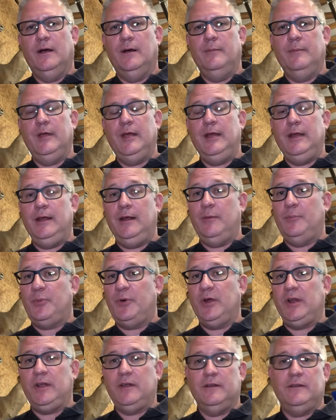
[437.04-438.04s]
It did a
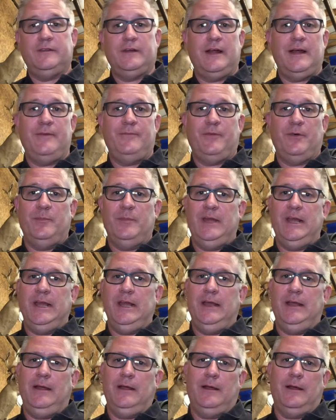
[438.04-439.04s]
pretty good job for
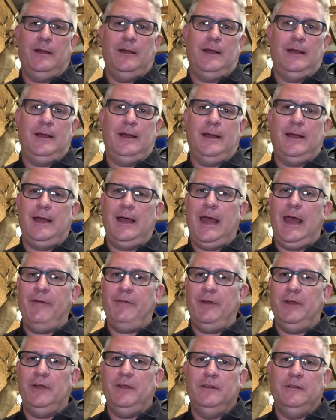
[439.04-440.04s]
me. I
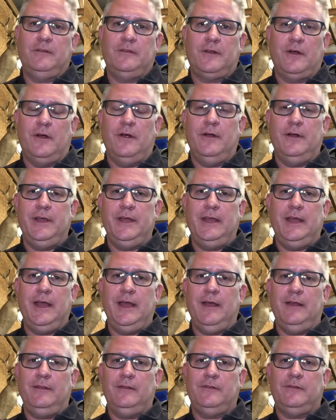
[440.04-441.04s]
haven't installed it
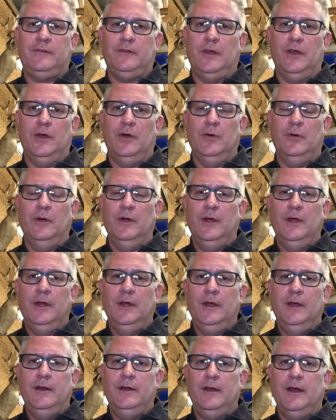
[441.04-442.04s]
yet, so
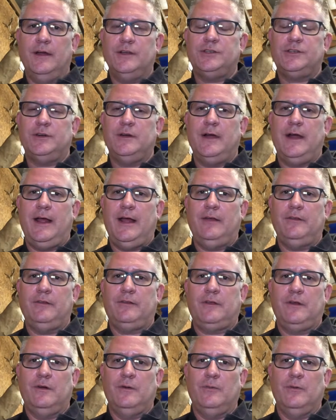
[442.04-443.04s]
not sure how it's
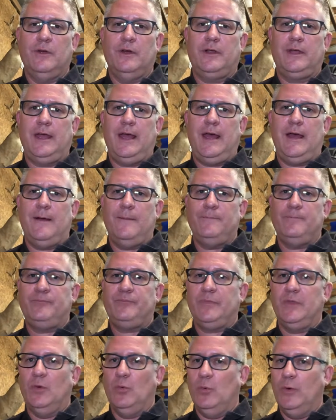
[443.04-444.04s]
going to work out.
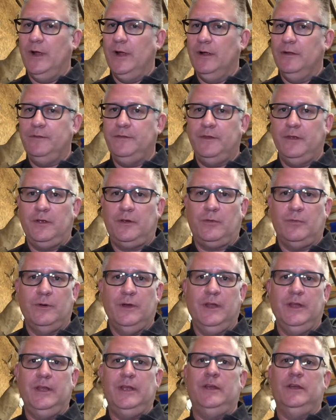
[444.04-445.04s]
Welds look
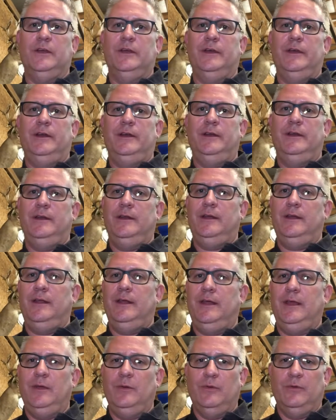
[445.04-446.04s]
really good.
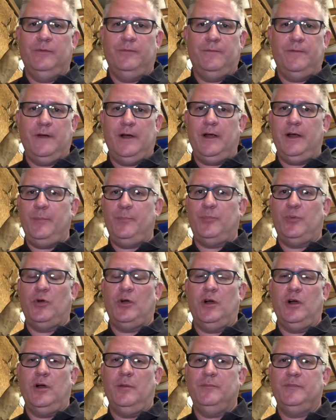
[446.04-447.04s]
He was very
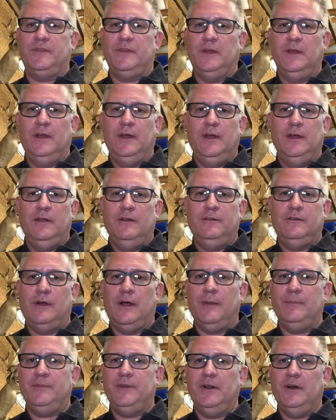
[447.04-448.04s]
prompt,
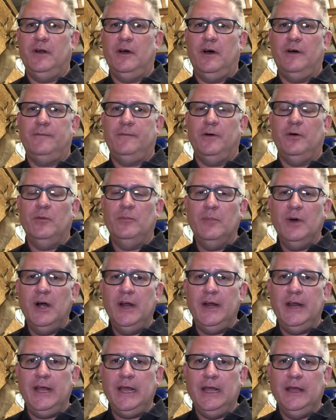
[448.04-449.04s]
dropped it off on
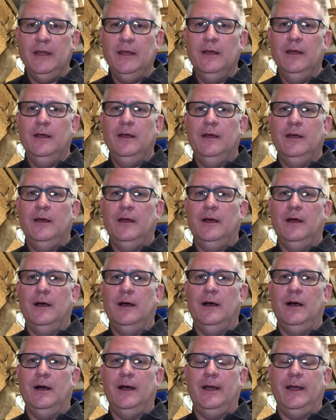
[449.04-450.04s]
Monday,
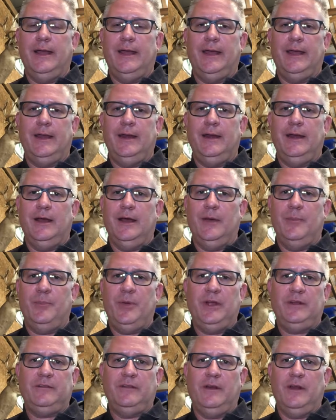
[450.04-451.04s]
and
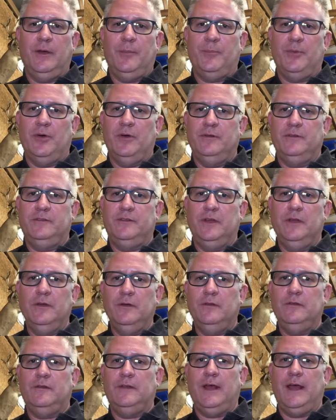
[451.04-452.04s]
picked it up on
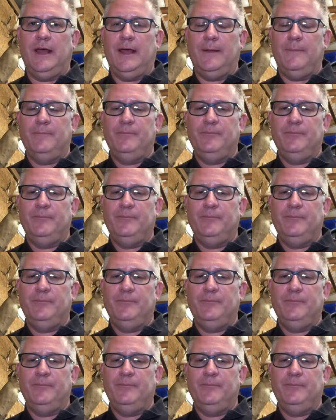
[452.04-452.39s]
Tuesday.